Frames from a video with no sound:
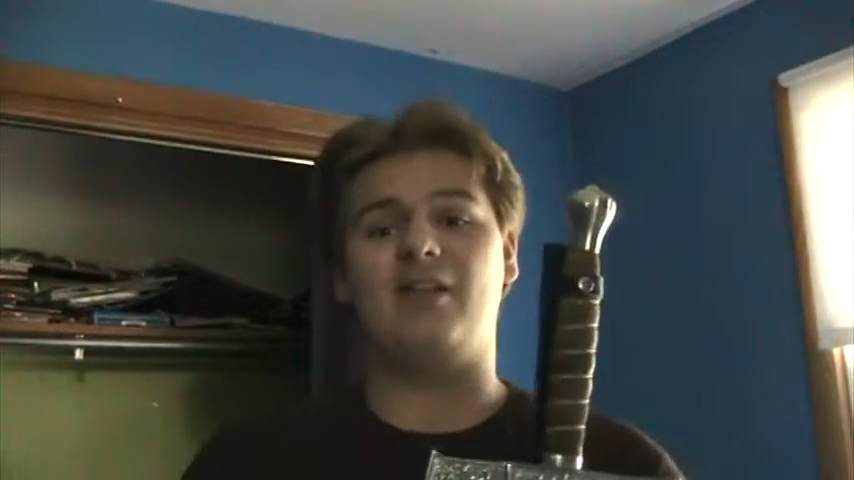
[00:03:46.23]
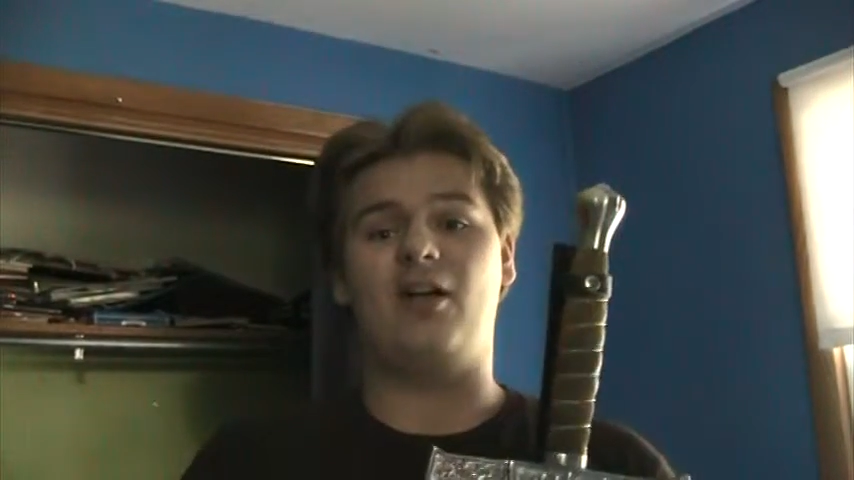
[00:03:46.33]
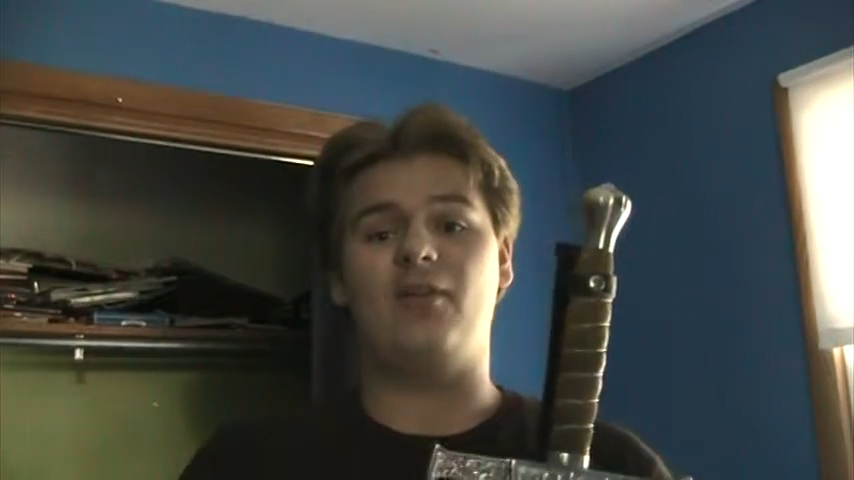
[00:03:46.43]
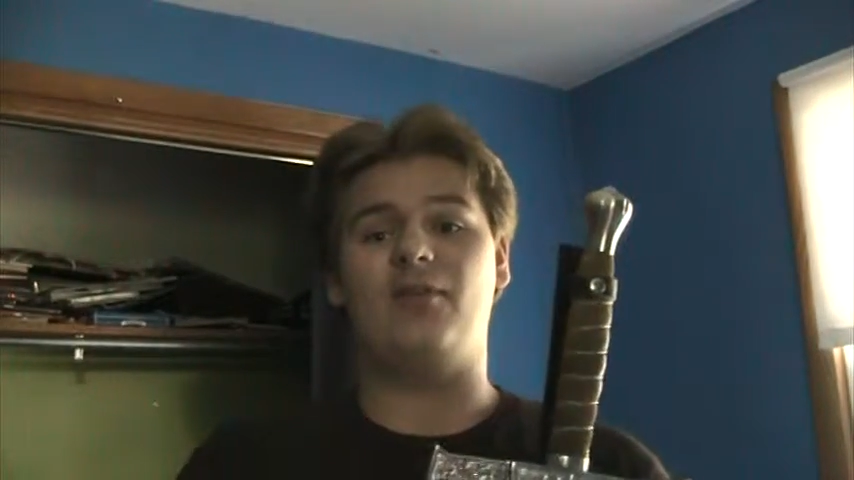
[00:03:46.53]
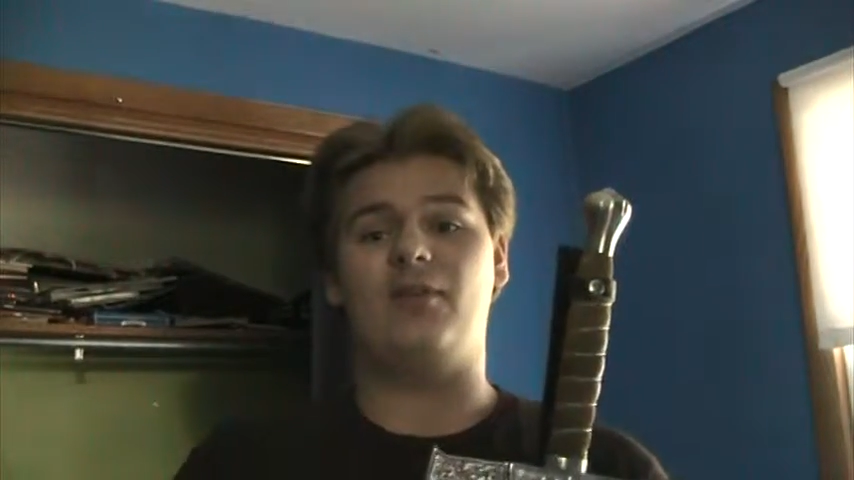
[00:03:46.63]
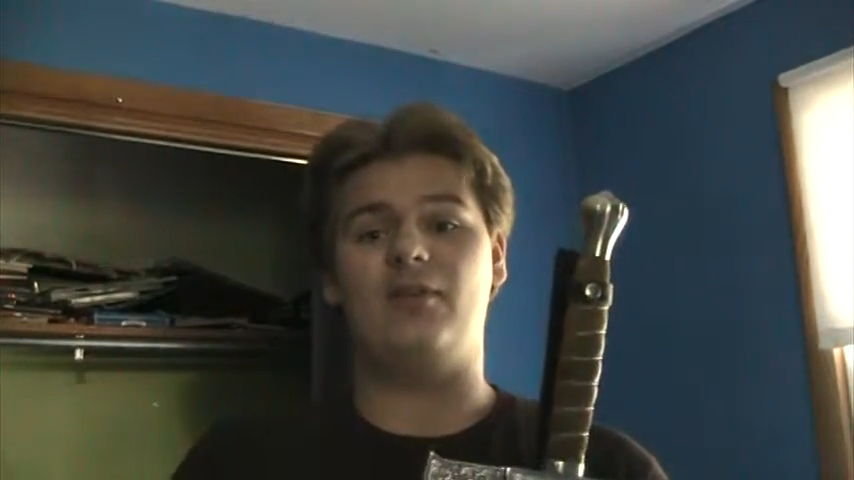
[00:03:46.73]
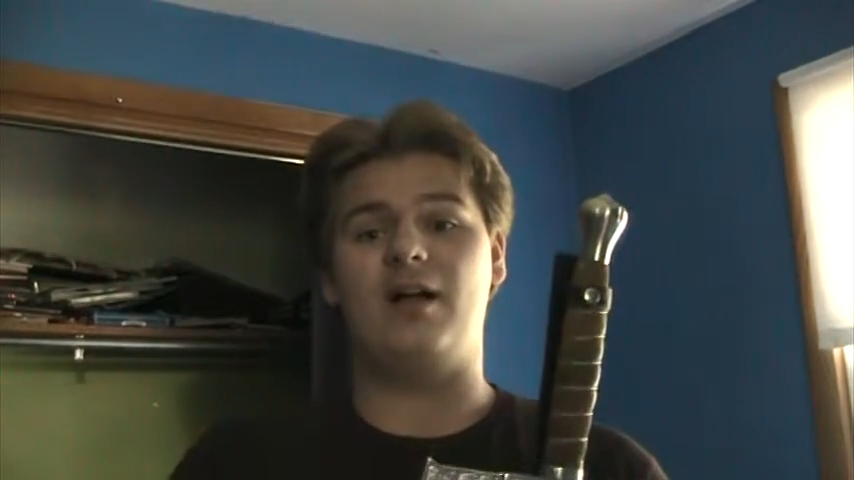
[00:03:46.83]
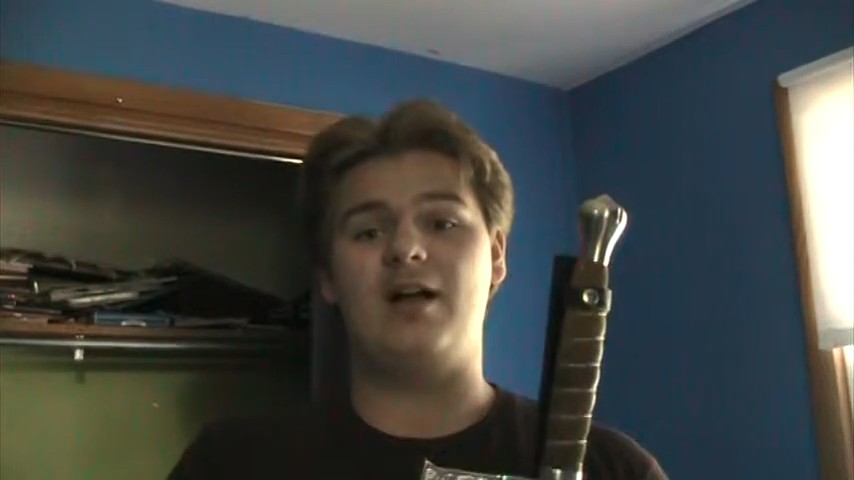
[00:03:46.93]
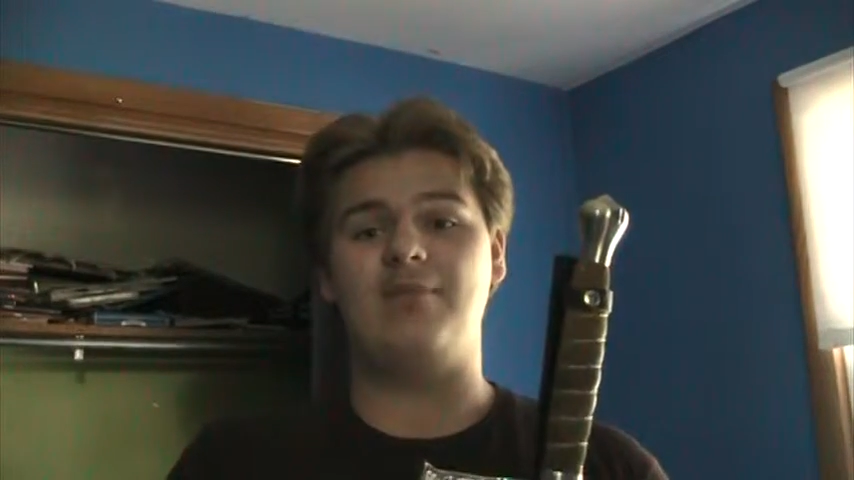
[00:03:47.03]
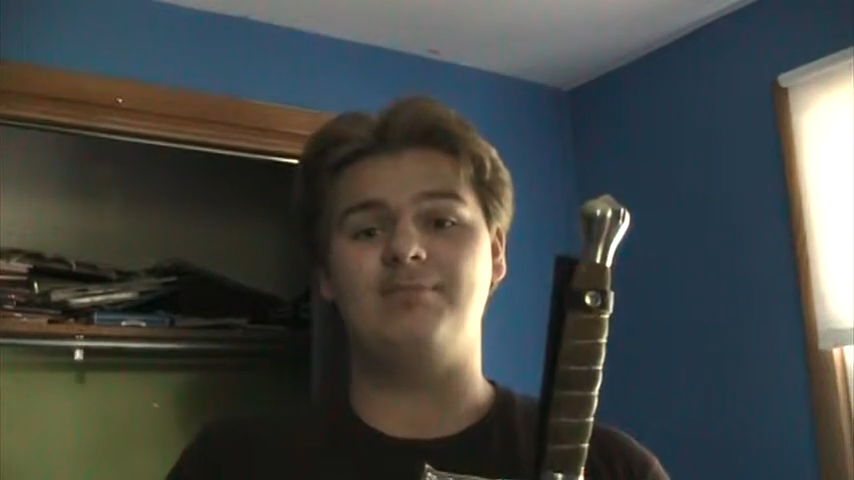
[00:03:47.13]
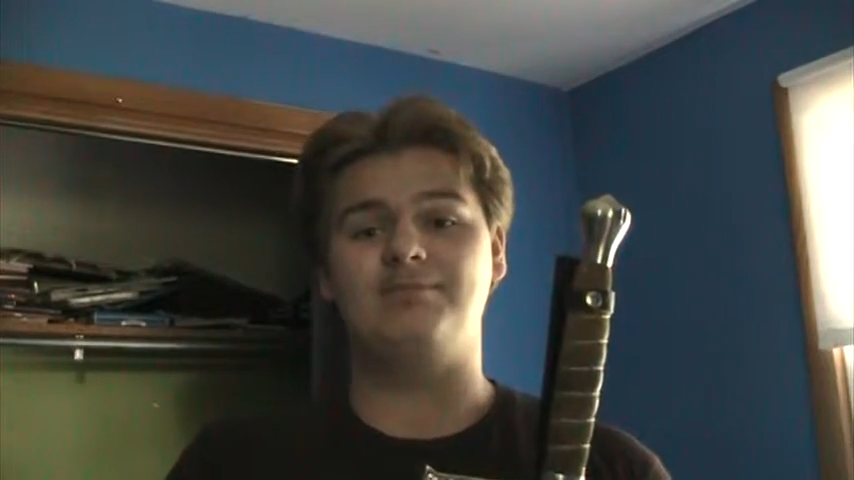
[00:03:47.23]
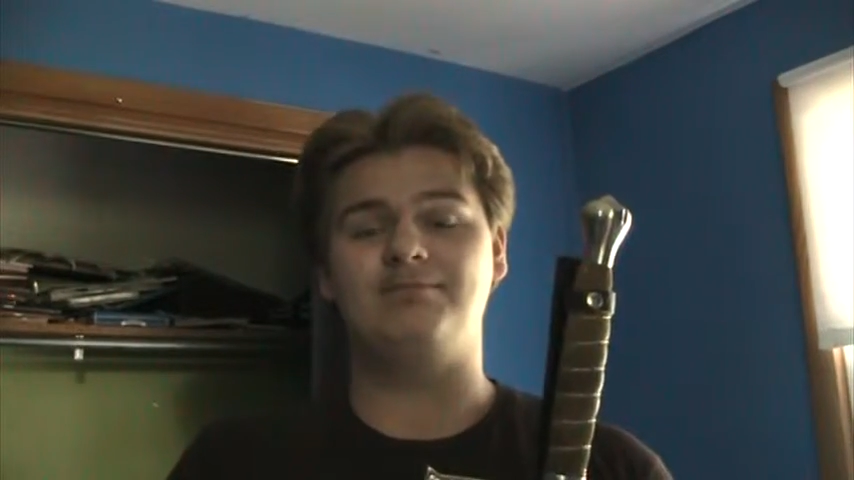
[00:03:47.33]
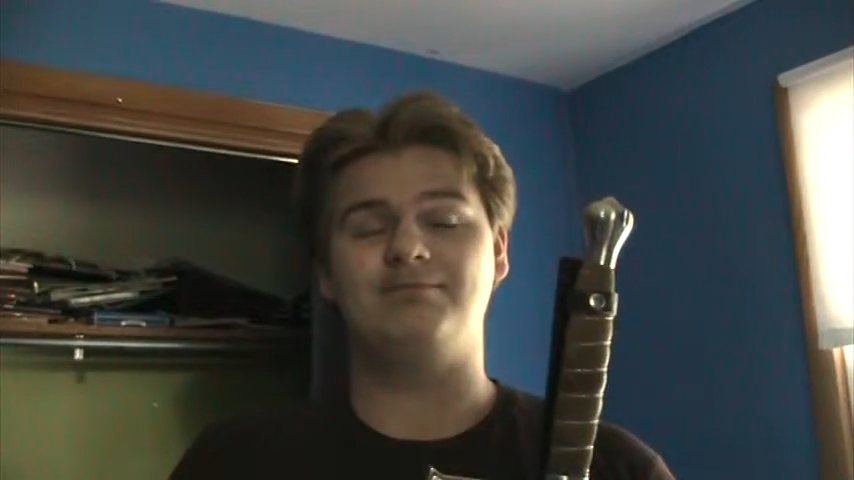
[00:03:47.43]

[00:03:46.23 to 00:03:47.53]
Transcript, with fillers: all for um,